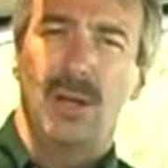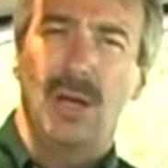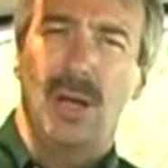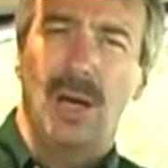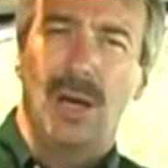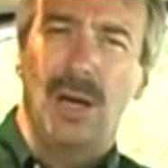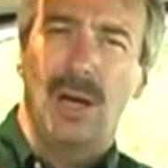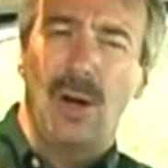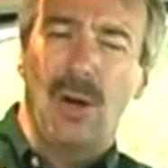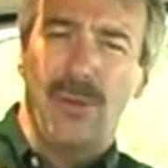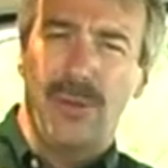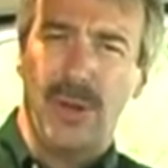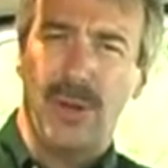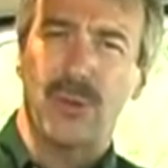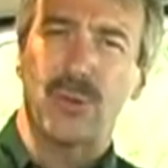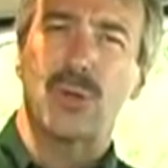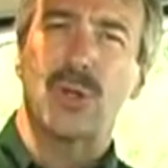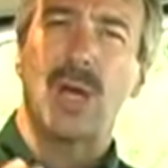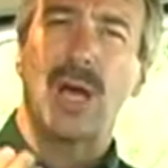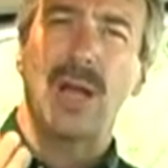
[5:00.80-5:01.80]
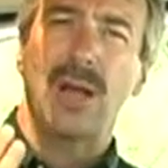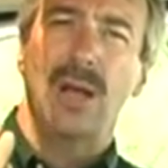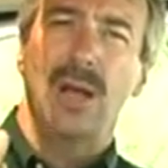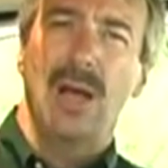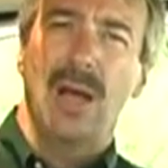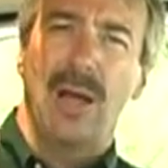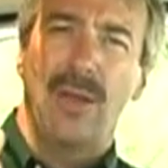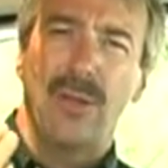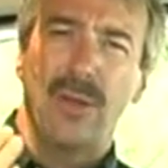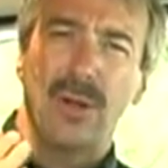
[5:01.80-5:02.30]
on the other side
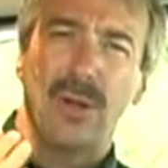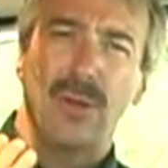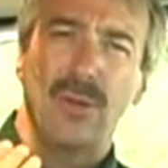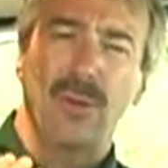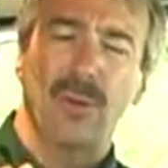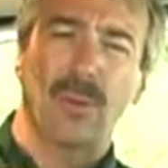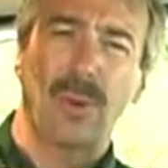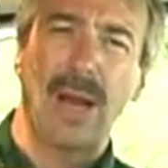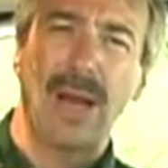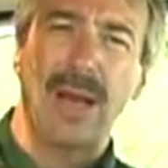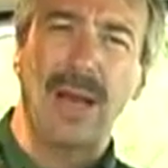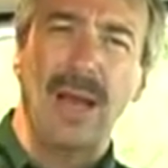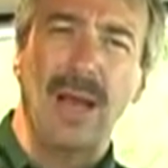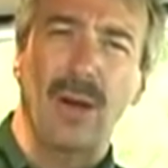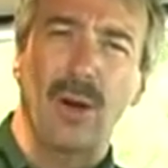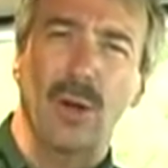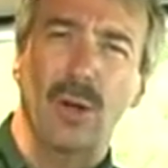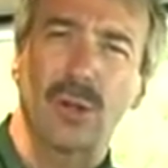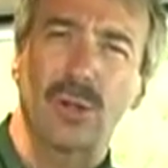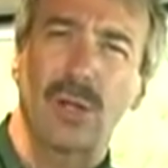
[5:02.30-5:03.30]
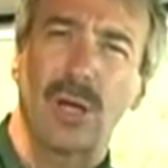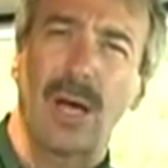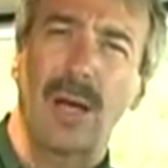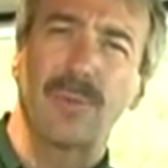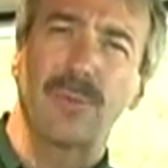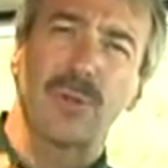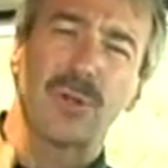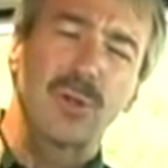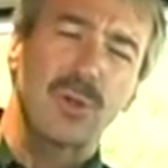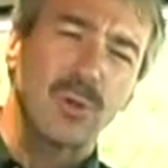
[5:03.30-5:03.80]
and the right hand on
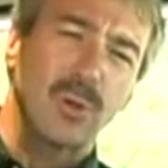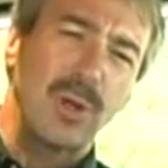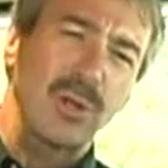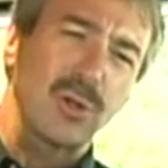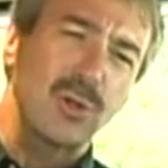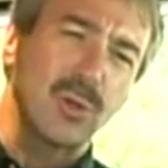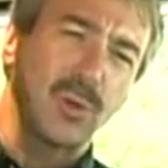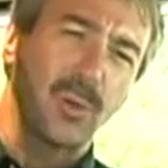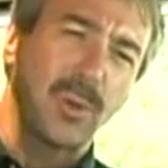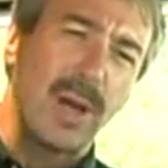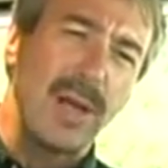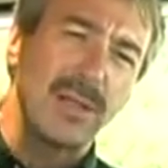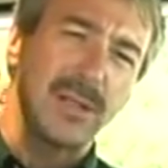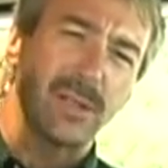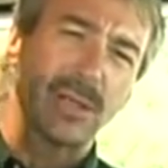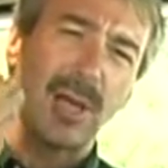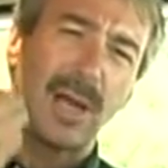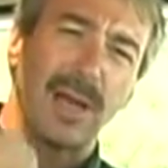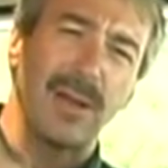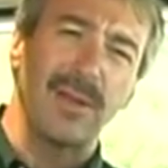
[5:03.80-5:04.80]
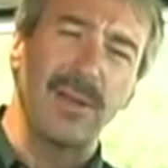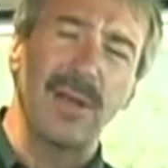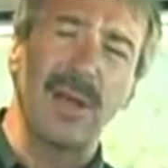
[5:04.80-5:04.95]
top to stretch the right side of the